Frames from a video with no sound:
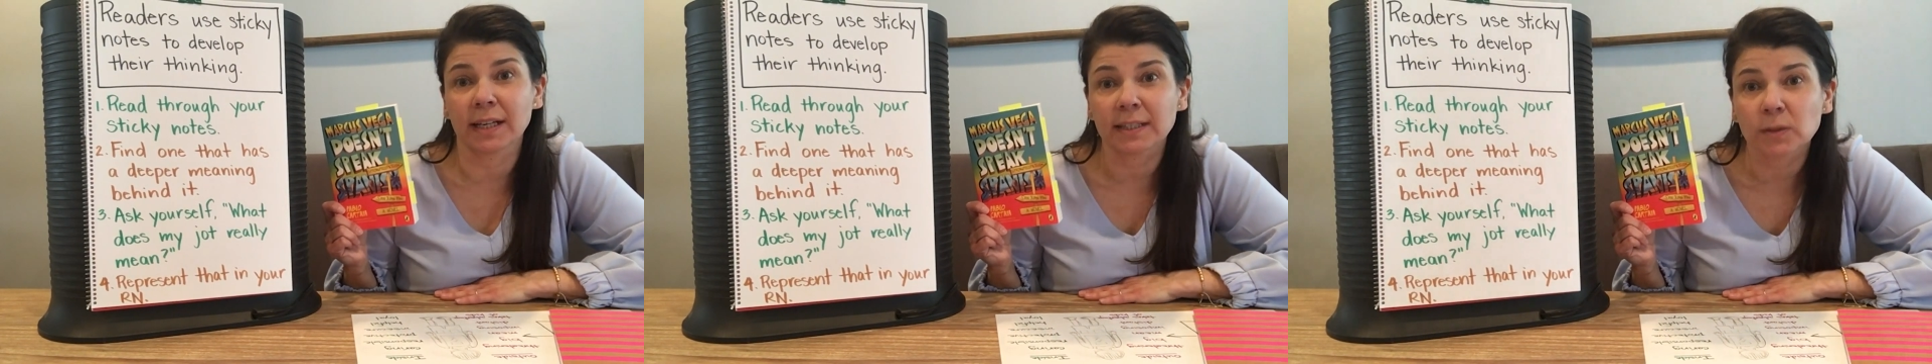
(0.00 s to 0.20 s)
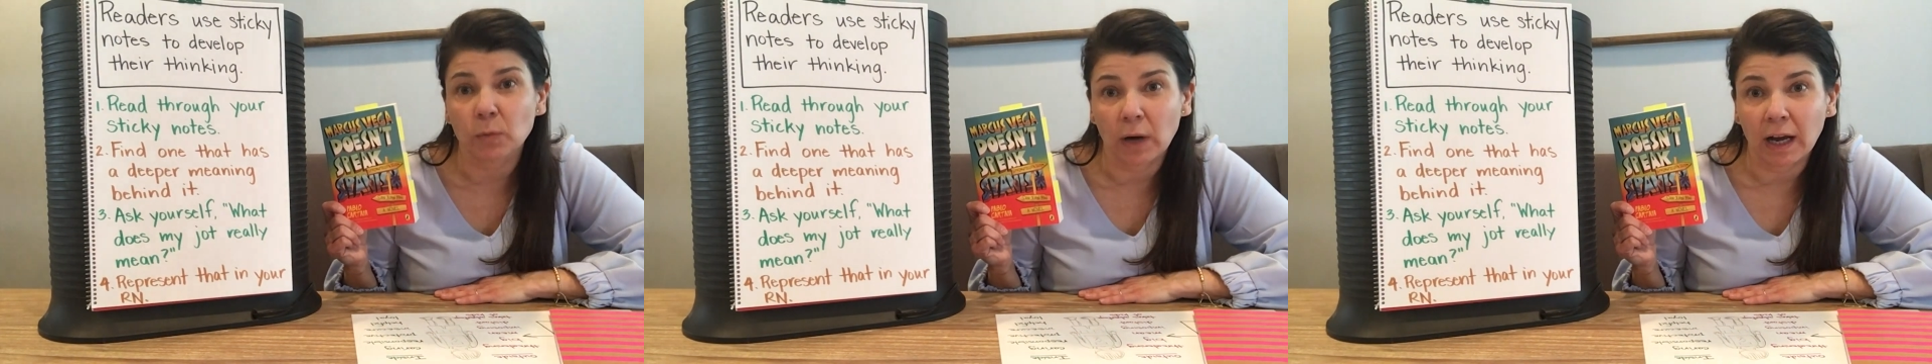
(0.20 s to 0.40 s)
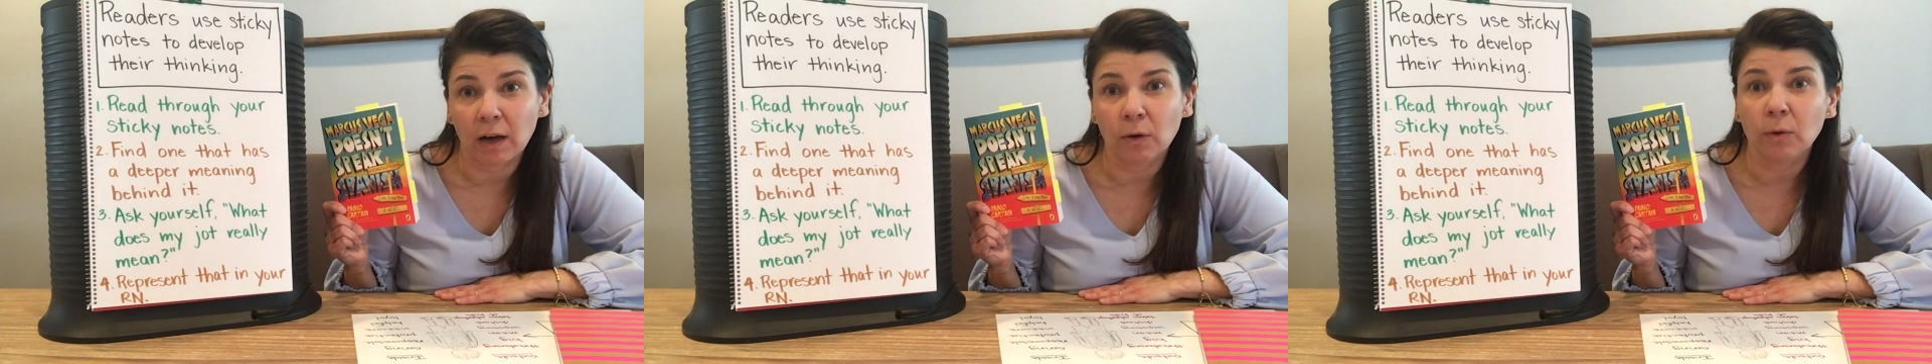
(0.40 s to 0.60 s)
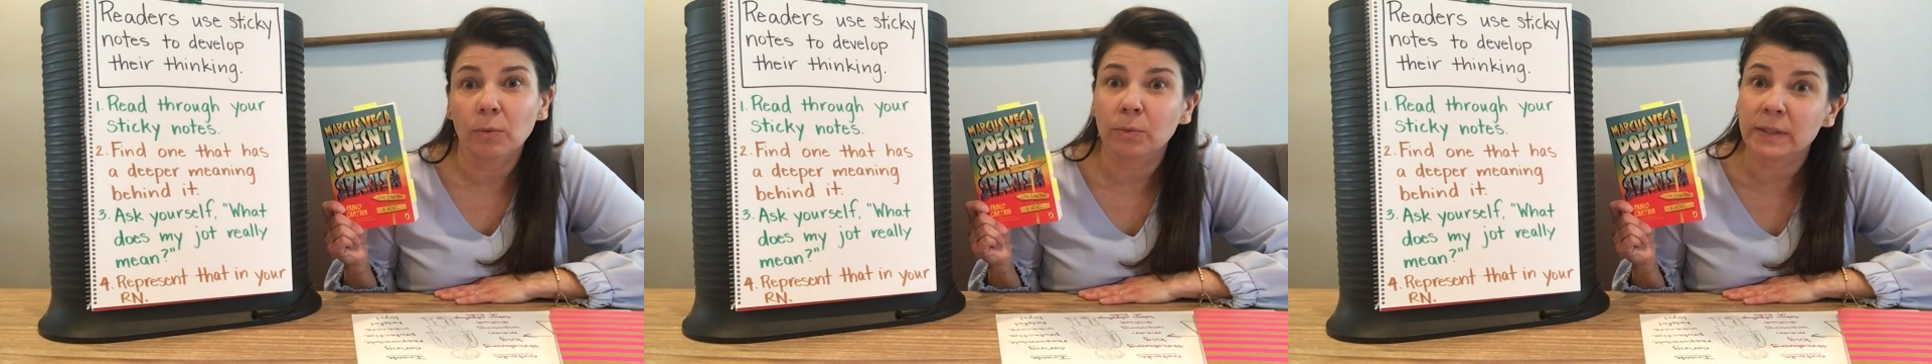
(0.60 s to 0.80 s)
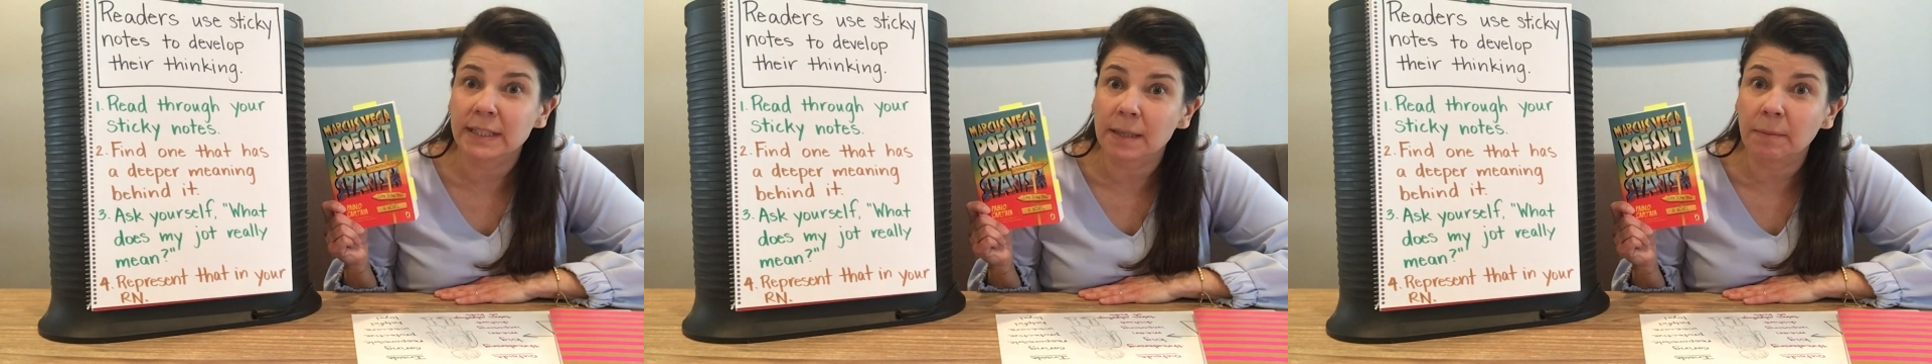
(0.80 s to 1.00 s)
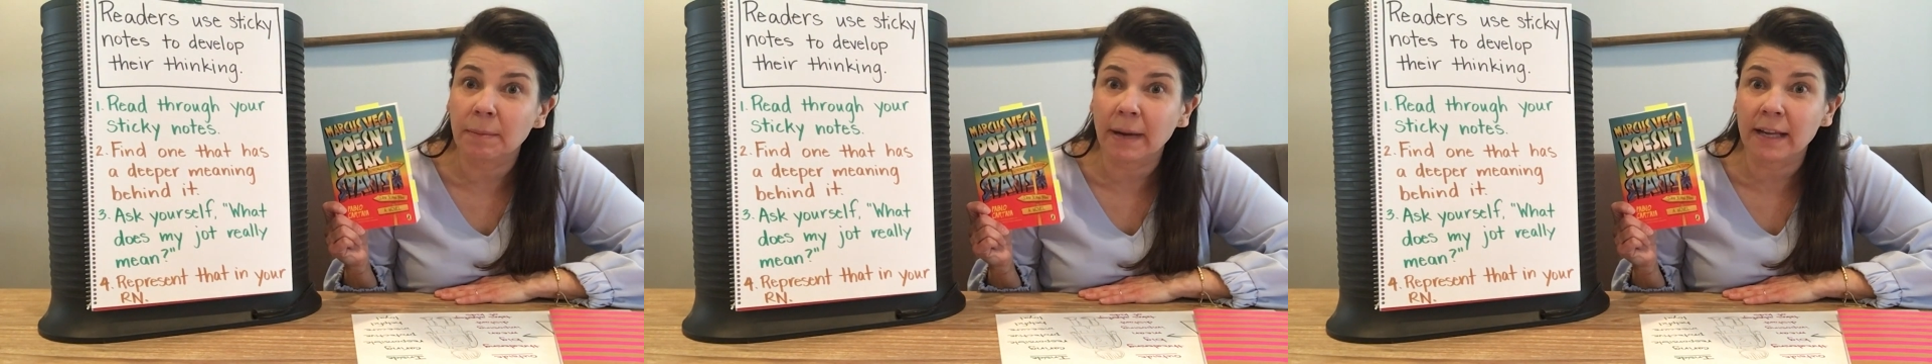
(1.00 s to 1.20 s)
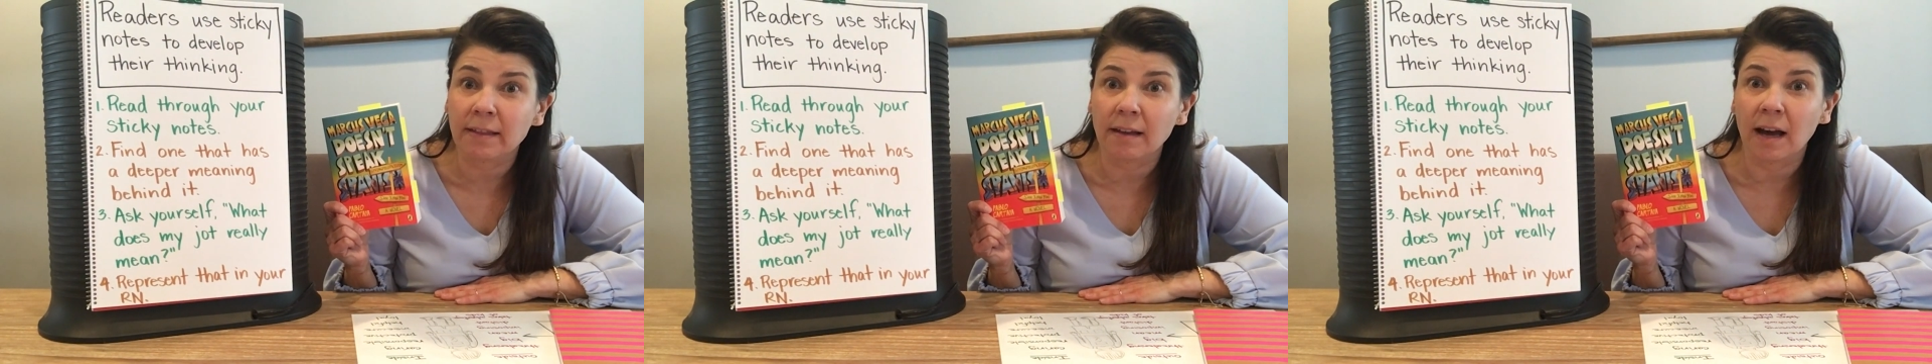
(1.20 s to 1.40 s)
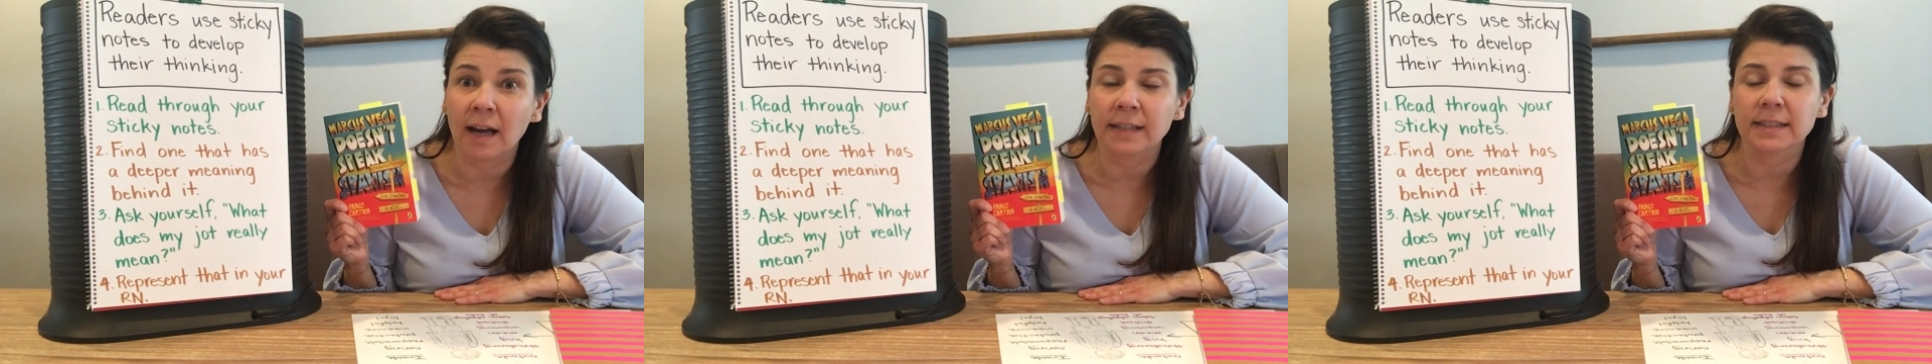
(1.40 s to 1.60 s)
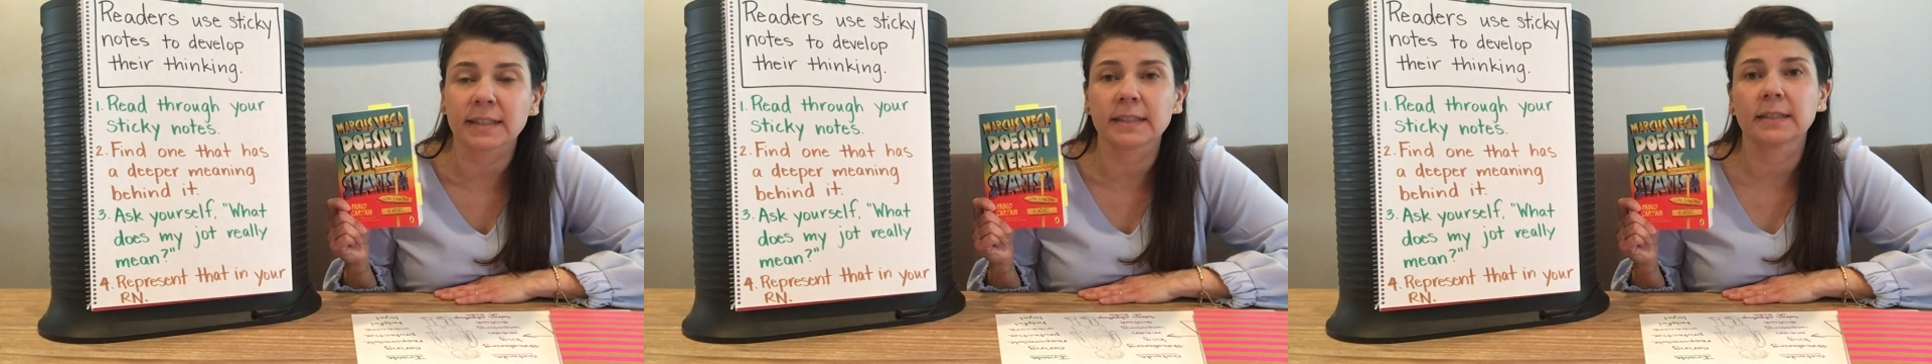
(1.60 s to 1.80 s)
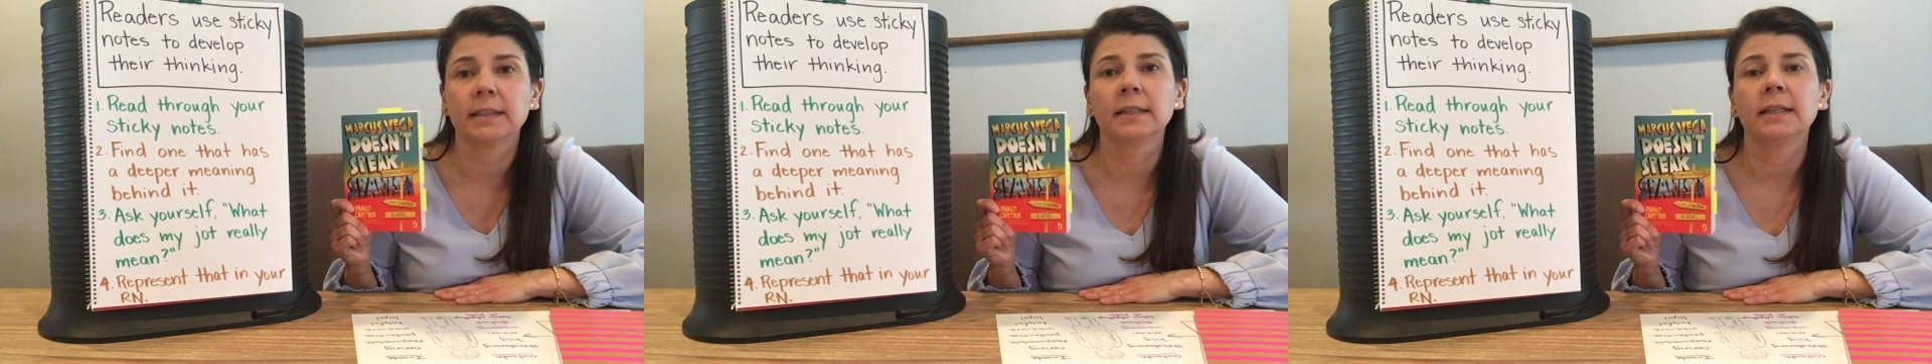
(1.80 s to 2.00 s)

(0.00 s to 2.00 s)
as well with some of my thoughts.